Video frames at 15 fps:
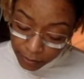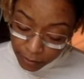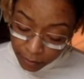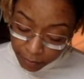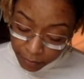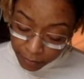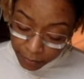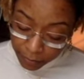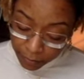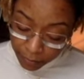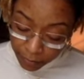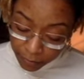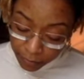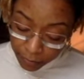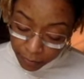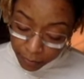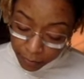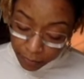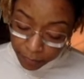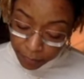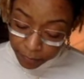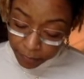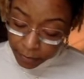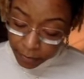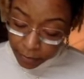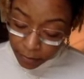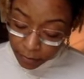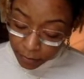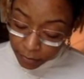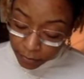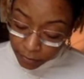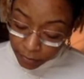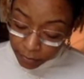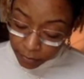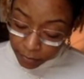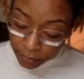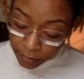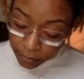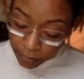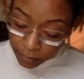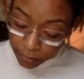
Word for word: chapter. Queen of Pentacles.